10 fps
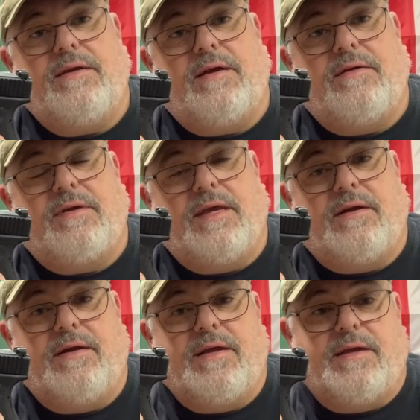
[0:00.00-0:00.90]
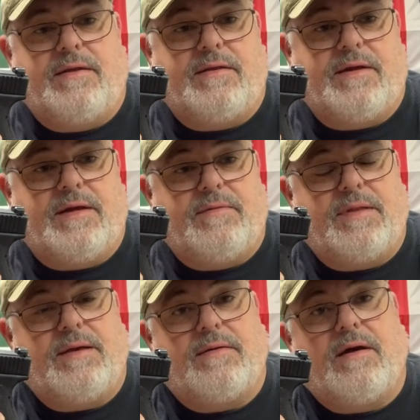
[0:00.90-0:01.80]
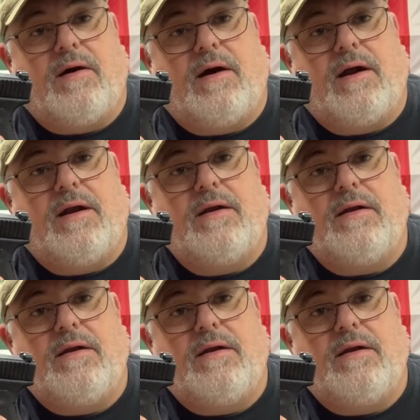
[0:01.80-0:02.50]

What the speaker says: I carry a Car